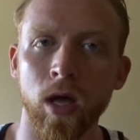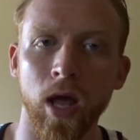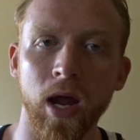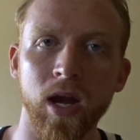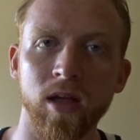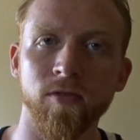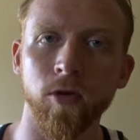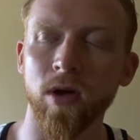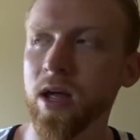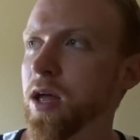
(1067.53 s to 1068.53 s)
And if
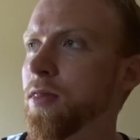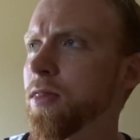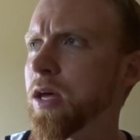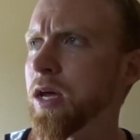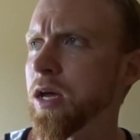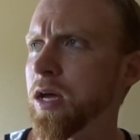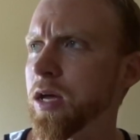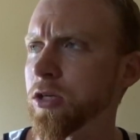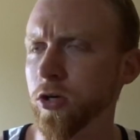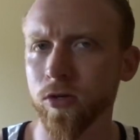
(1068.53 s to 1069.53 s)
you're in
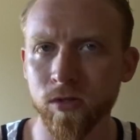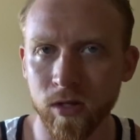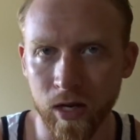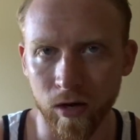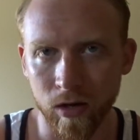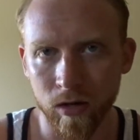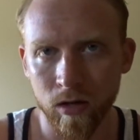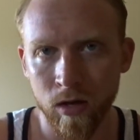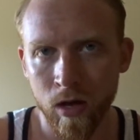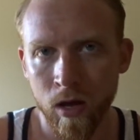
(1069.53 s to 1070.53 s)
the Charleston area,